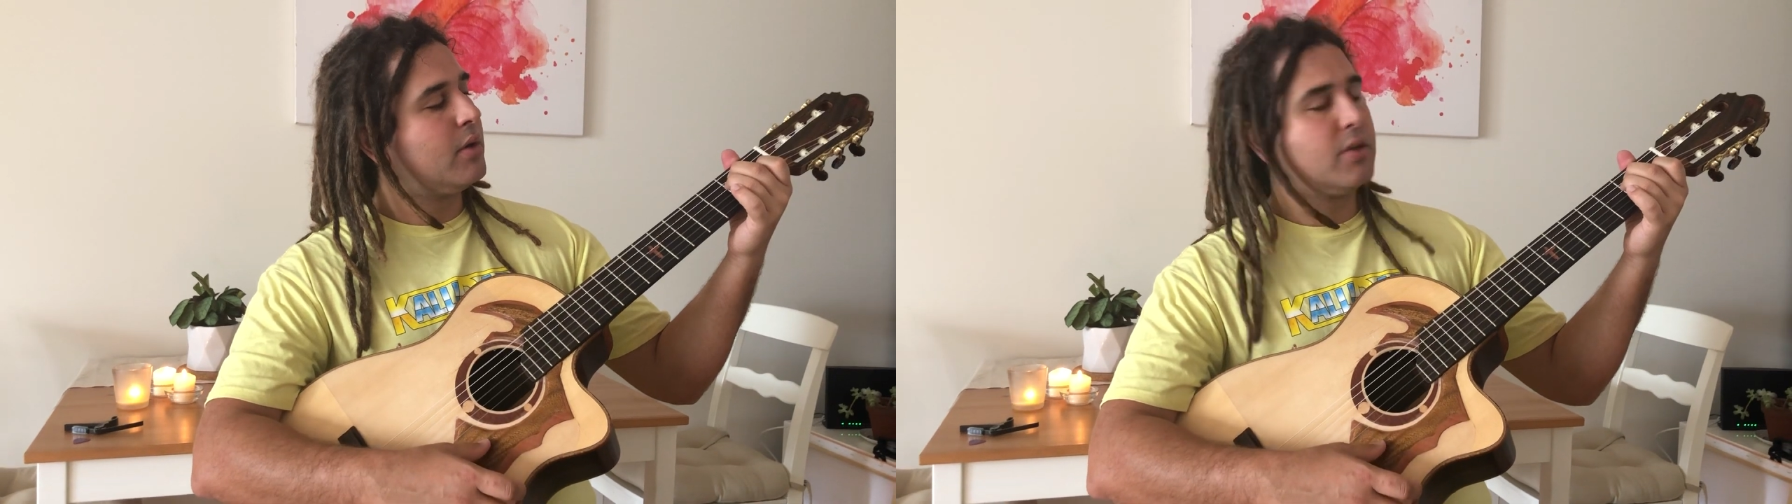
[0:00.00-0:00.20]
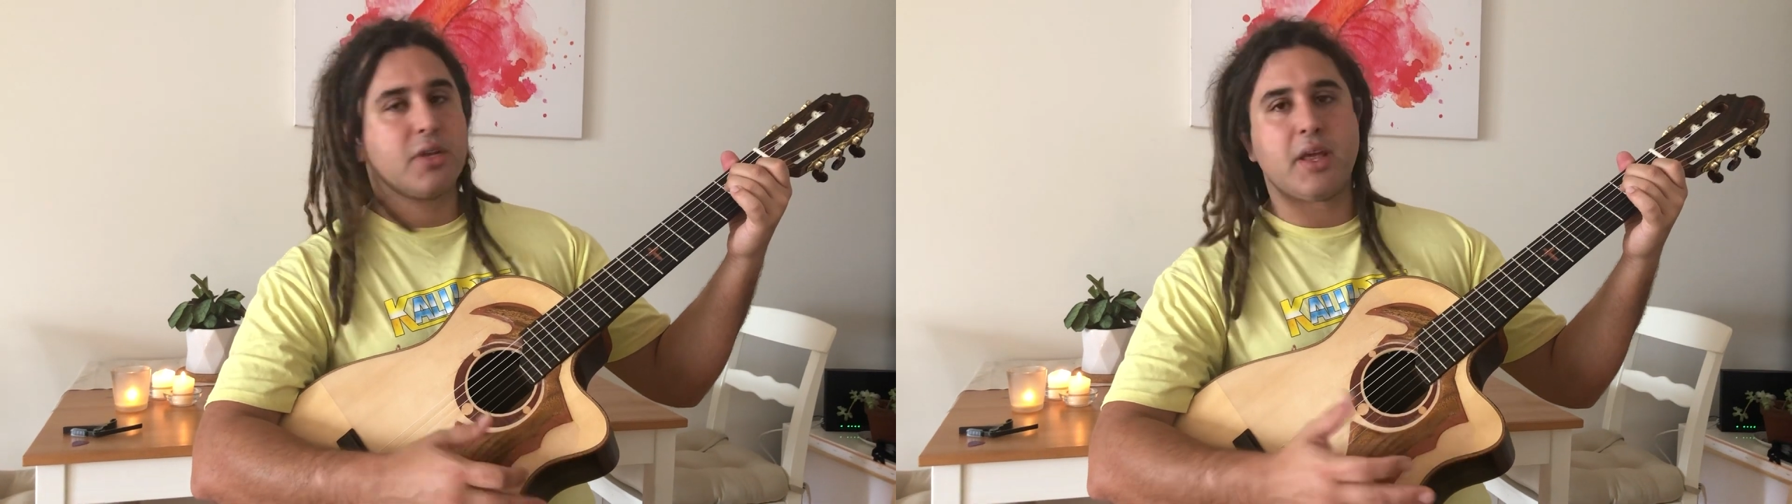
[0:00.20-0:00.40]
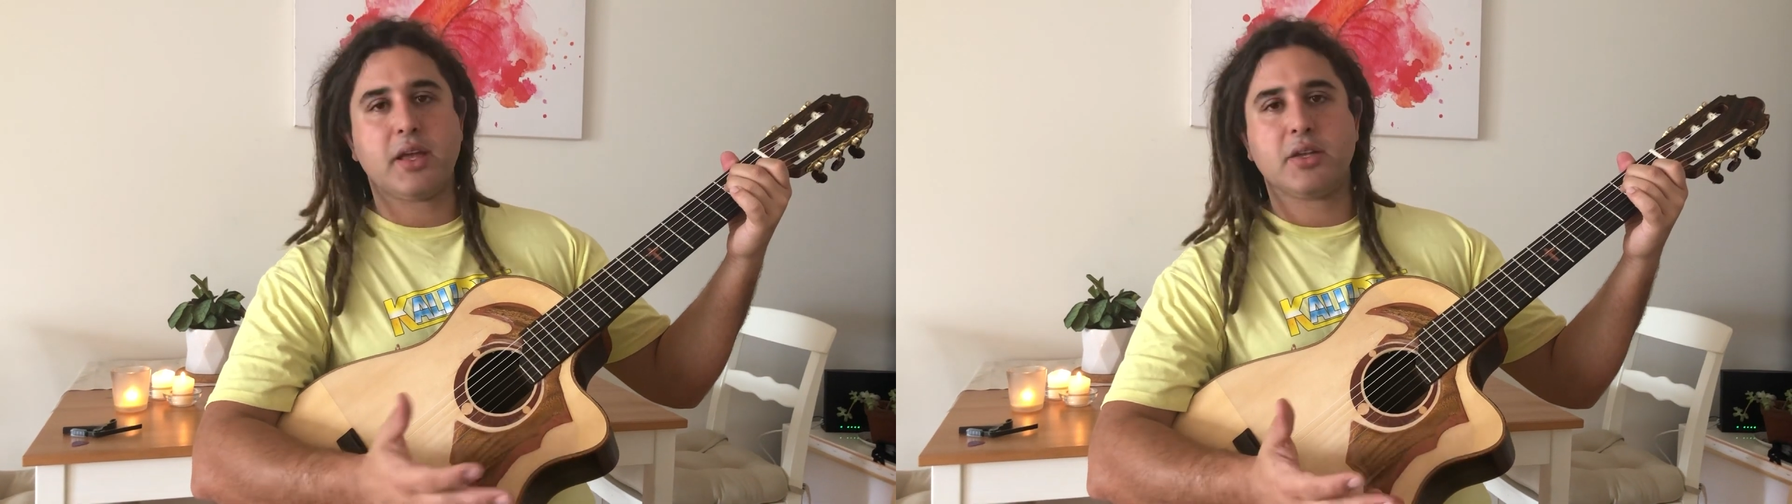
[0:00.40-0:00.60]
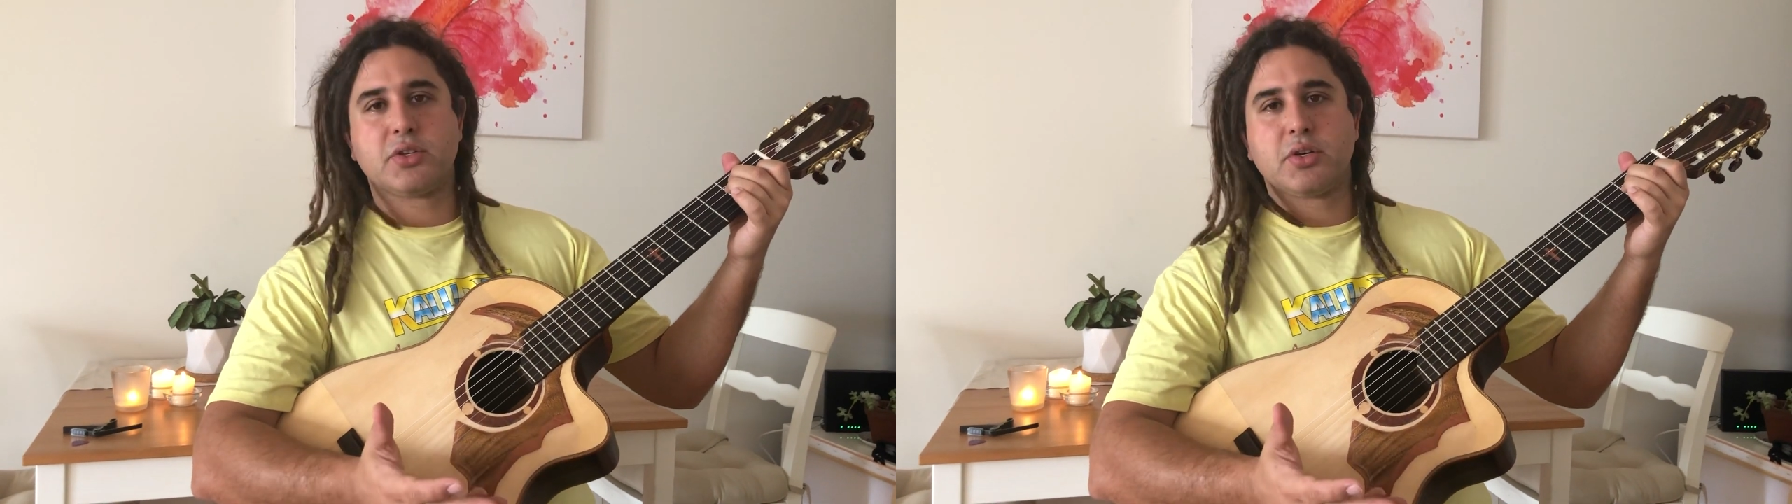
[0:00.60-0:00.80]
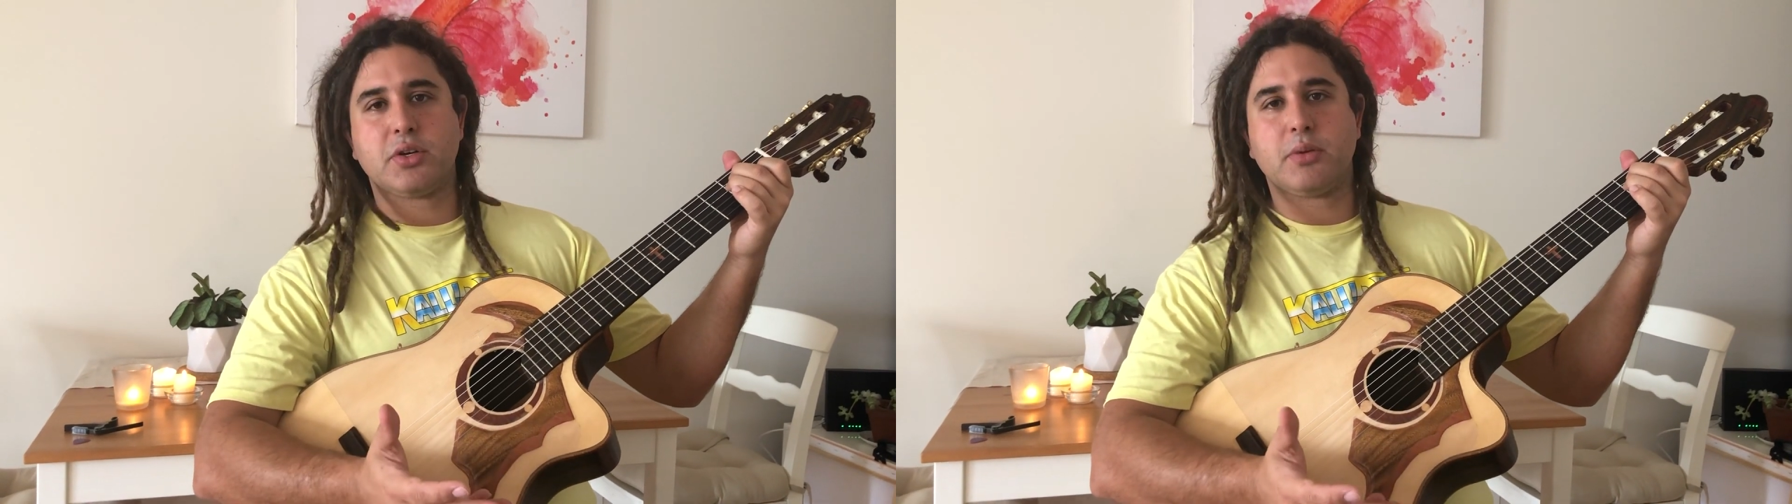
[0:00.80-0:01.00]
So they're your
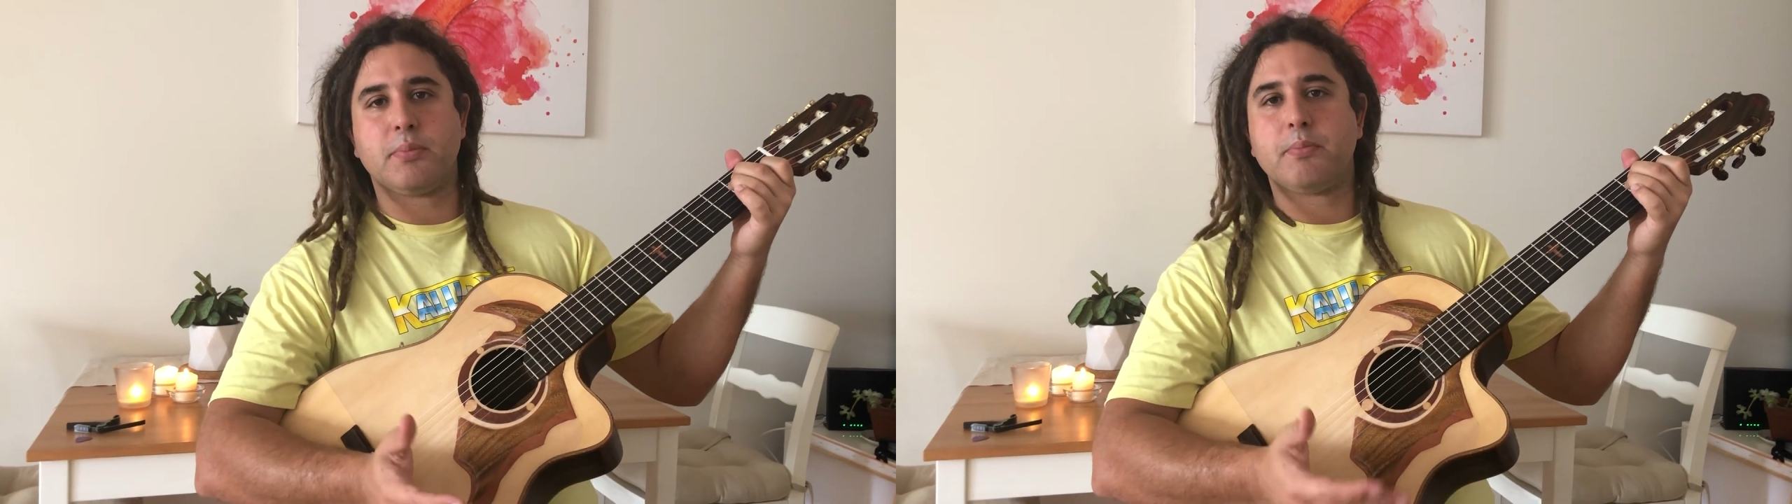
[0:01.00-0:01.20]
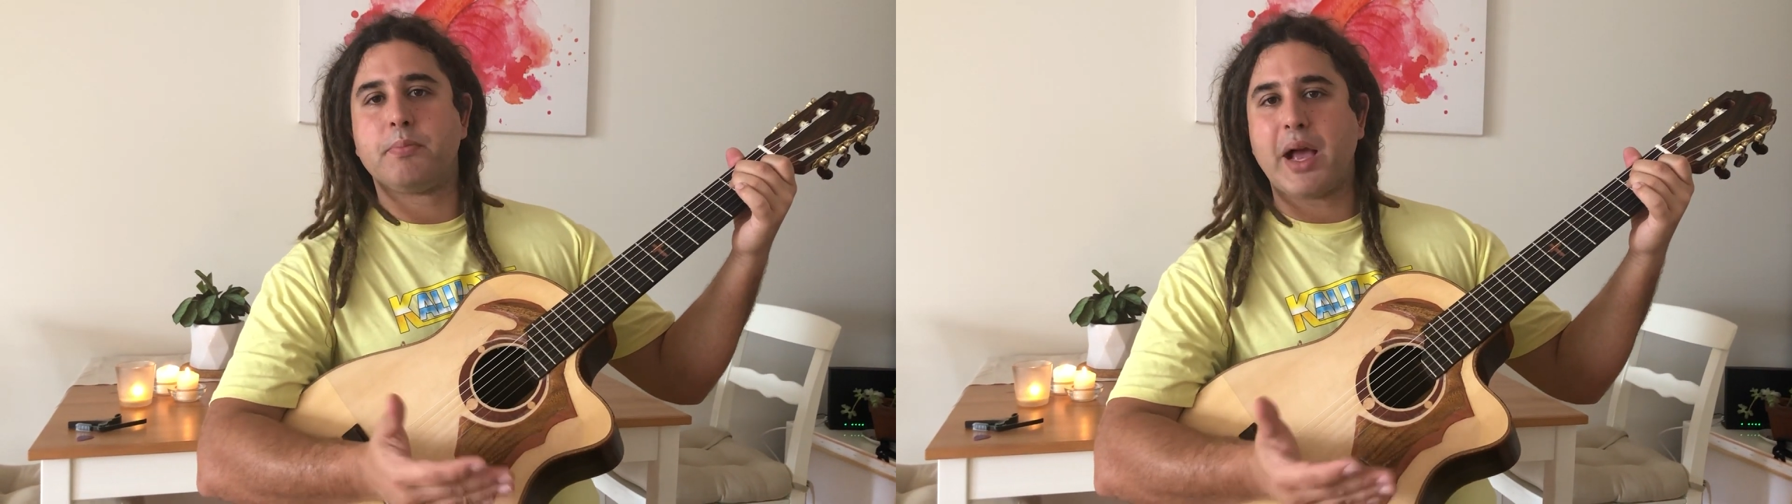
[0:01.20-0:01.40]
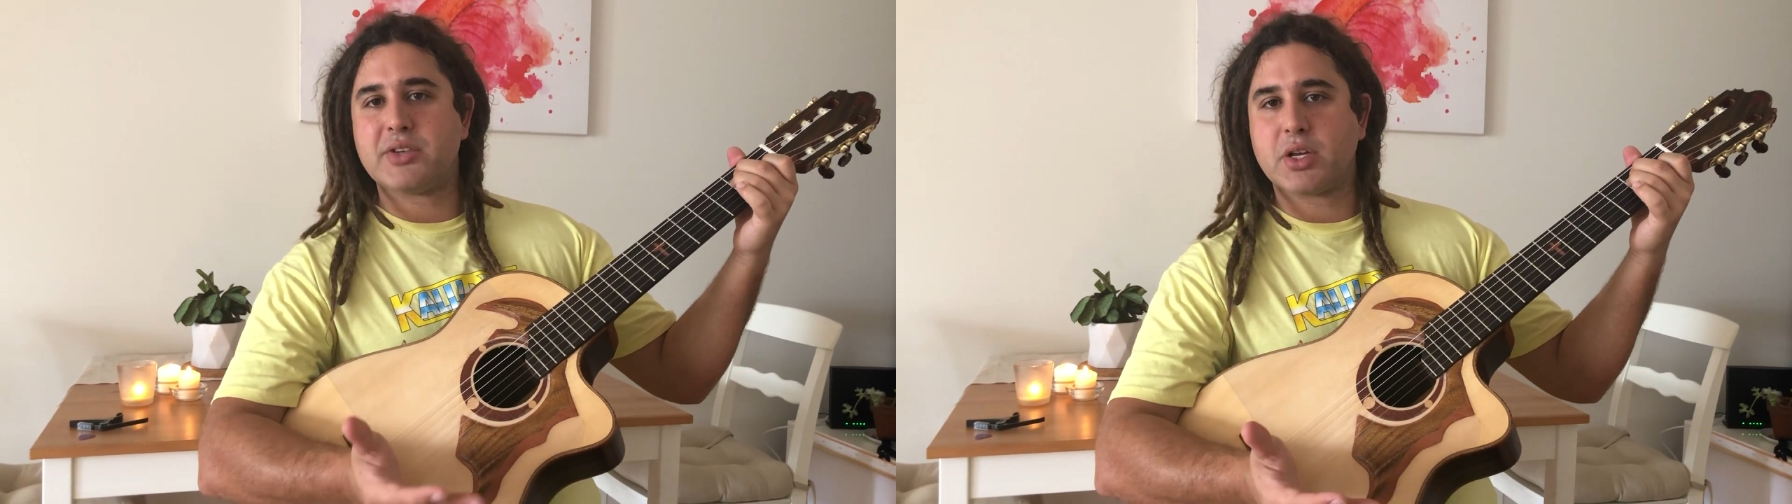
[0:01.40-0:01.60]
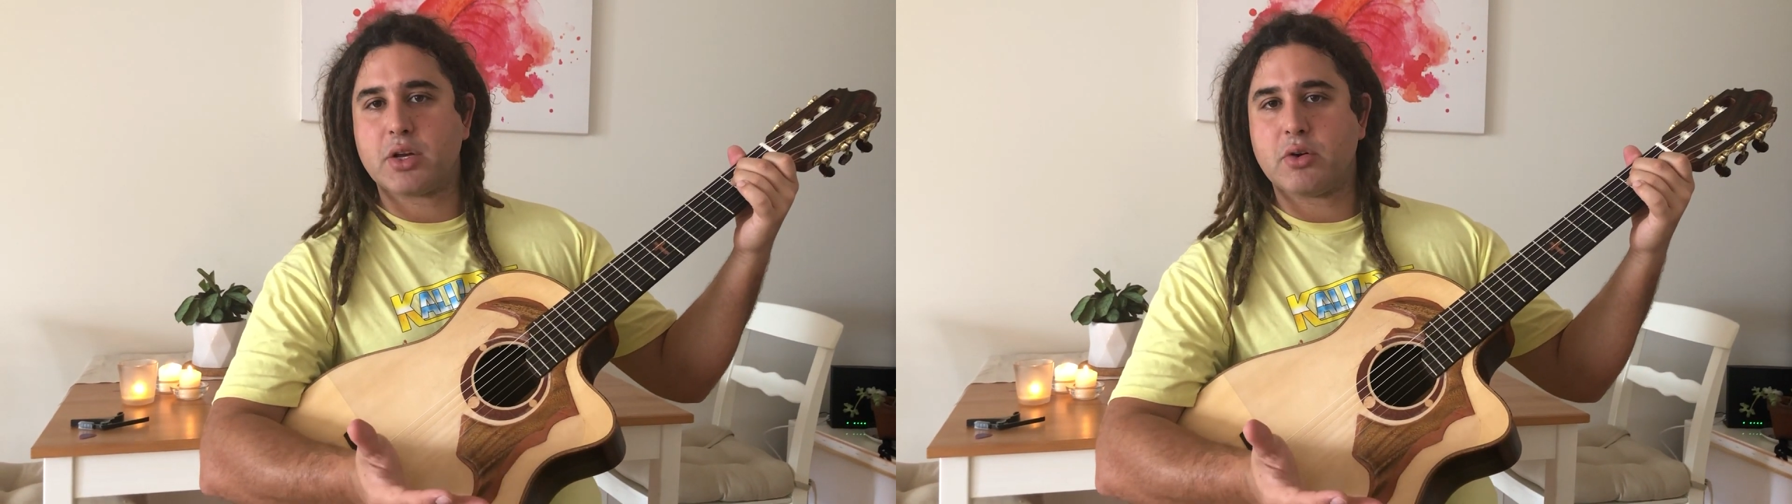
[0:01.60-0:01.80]
two basic